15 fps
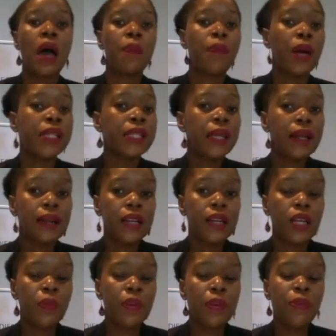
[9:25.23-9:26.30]

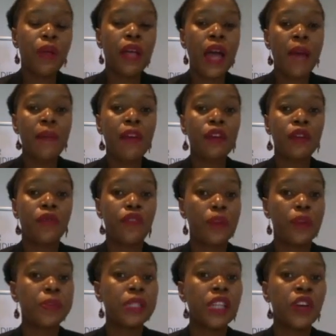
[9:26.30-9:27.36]
particularly people coming
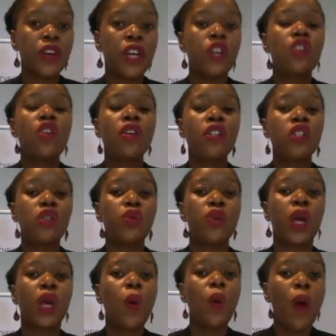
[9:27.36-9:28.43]
from Syria, not to
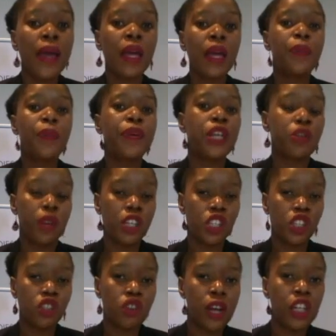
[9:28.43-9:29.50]
require
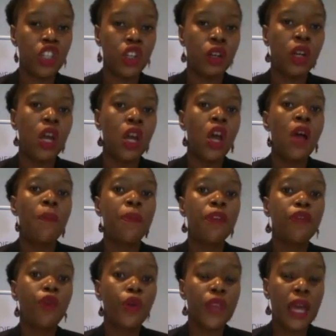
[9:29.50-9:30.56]
pre-registration
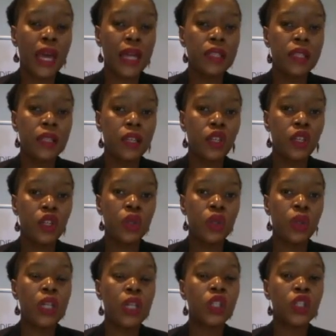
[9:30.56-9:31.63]
before they entered
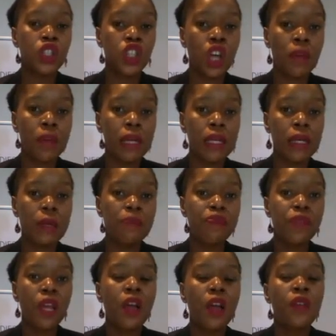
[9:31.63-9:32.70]
into Germany.
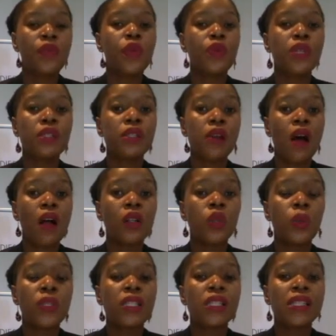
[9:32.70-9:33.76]
The
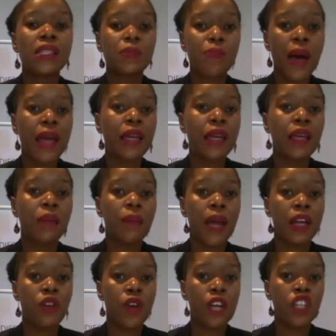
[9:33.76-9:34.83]
result was a spike in
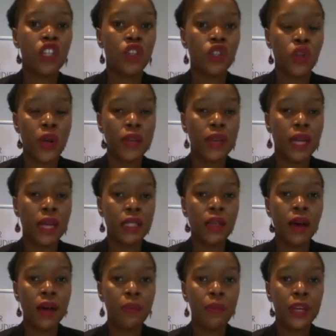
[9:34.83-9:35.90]
migration during that
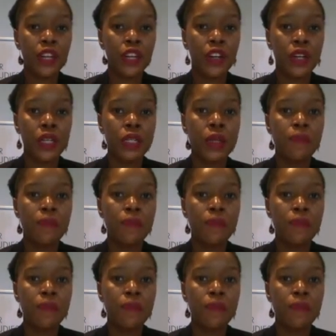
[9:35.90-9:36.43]
time period.